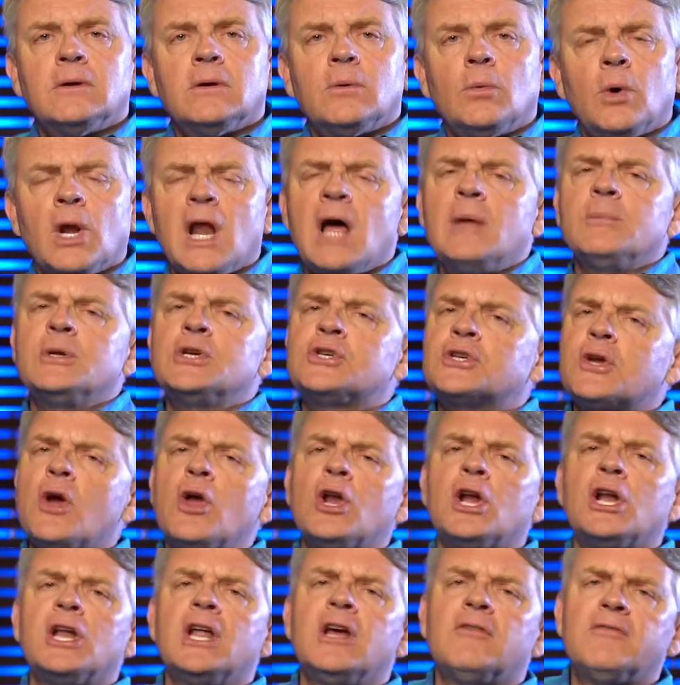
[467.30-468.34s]
Well, I'm just
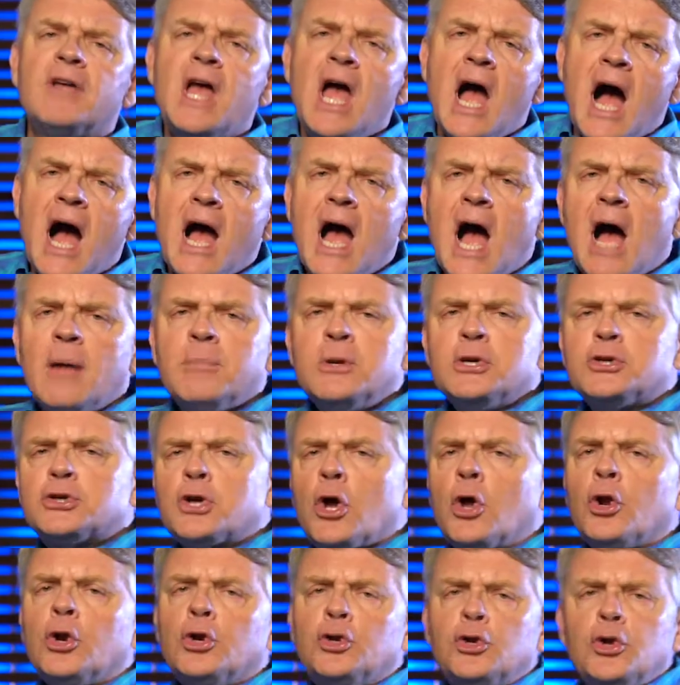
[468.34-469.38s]
going to live, I'm just
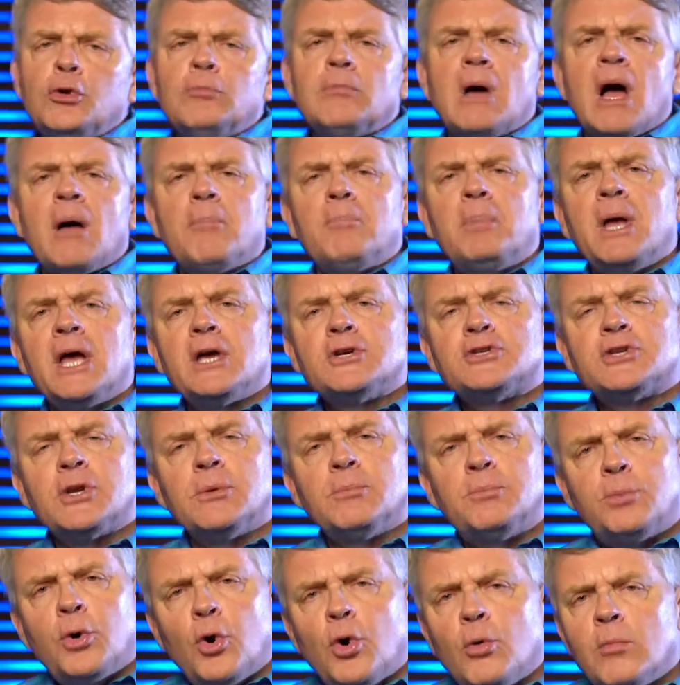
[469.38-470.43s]
going to do my best
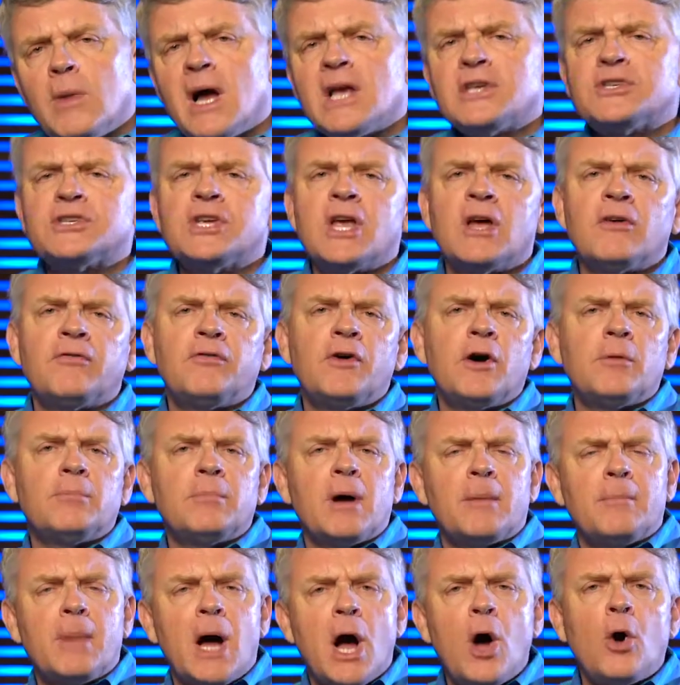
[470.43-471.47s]
and pull myself up
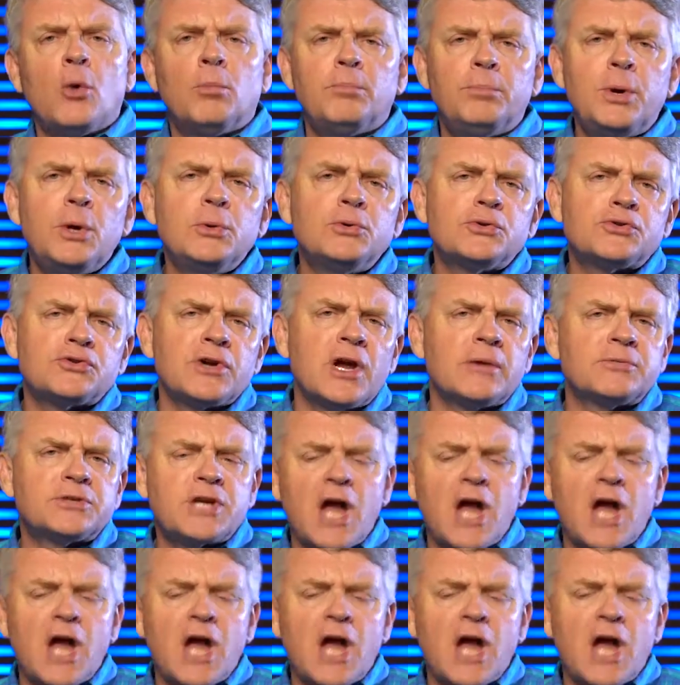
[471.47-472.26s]
by my own bootstraps.